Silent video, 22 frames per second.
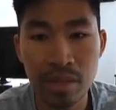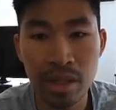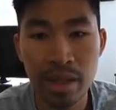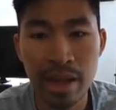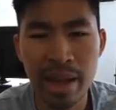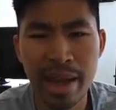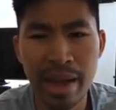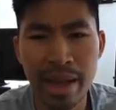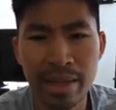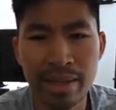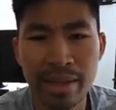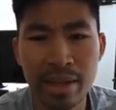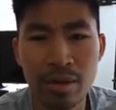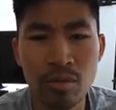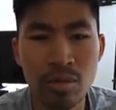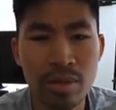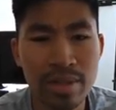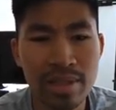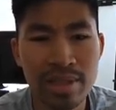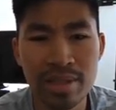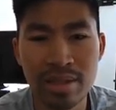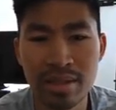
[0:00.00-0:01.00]
And it
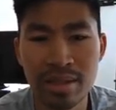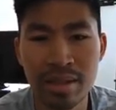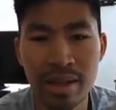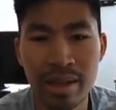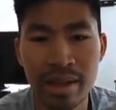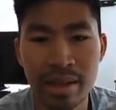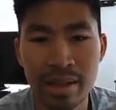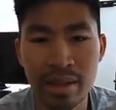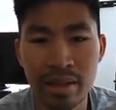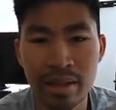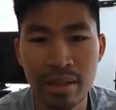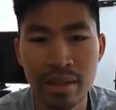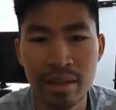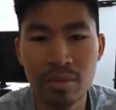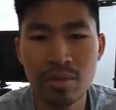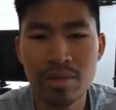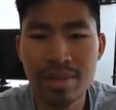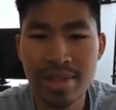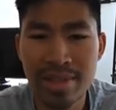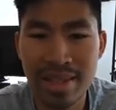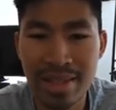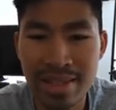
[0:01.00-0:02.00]
wasn't
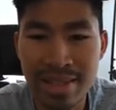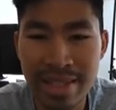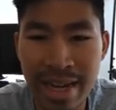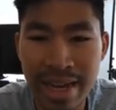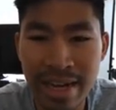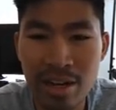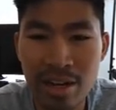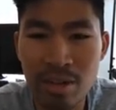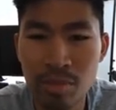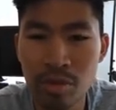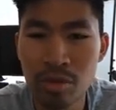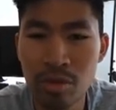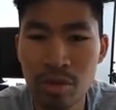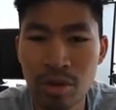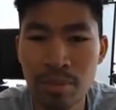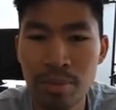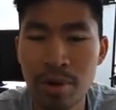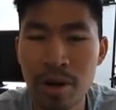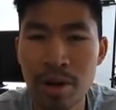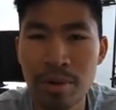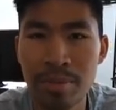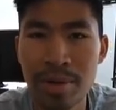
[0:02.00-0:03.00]
a terrible
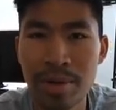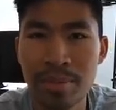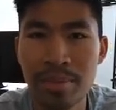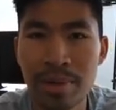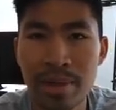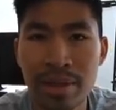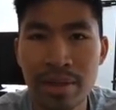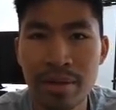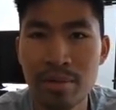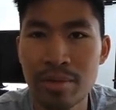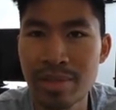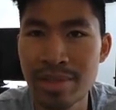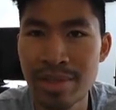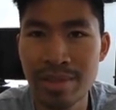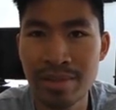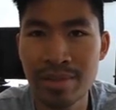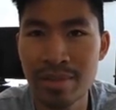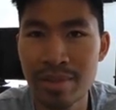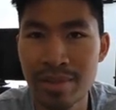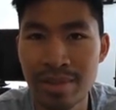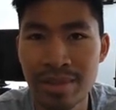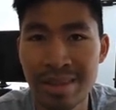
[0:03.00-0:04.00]
apartment, but it
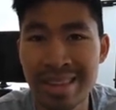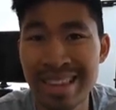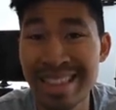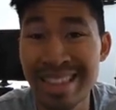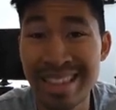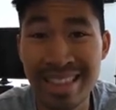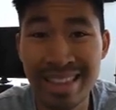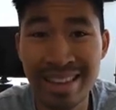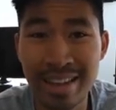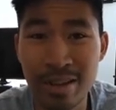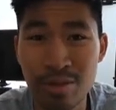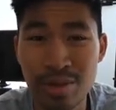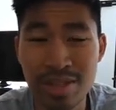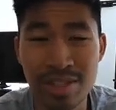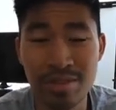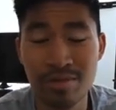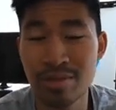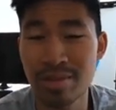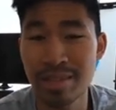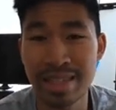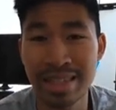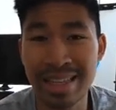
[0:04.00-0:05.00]
wasn't
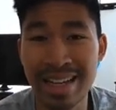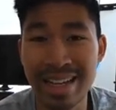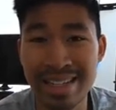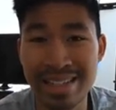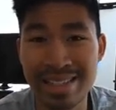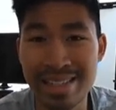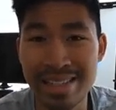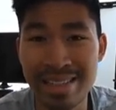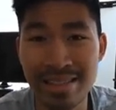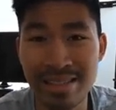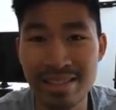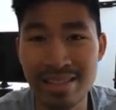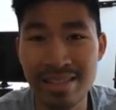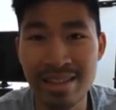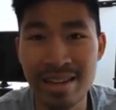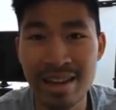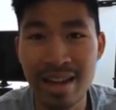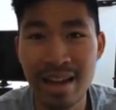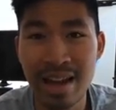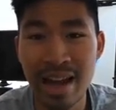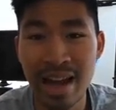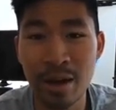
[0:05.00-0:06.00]
really nice either.
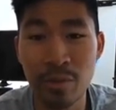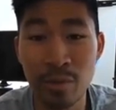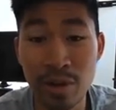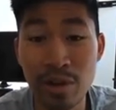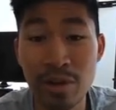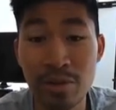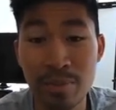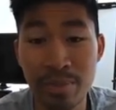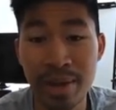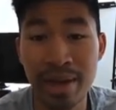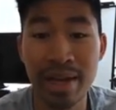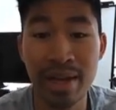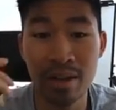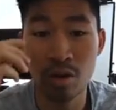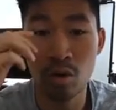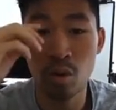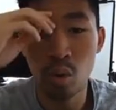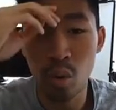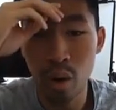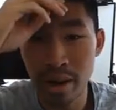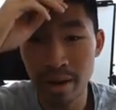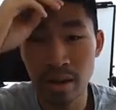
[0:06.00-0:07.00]
And we were paying
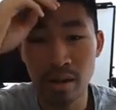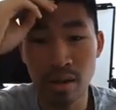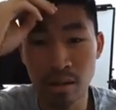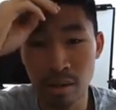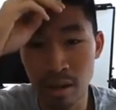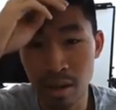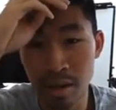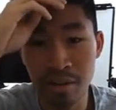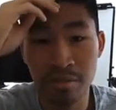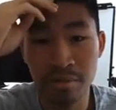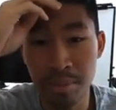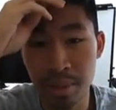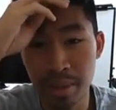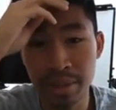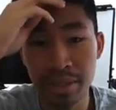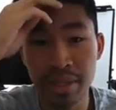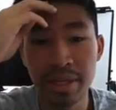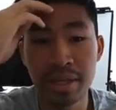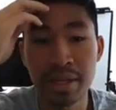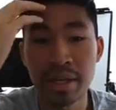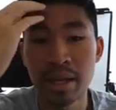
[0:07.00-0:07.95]
quite a lot of money.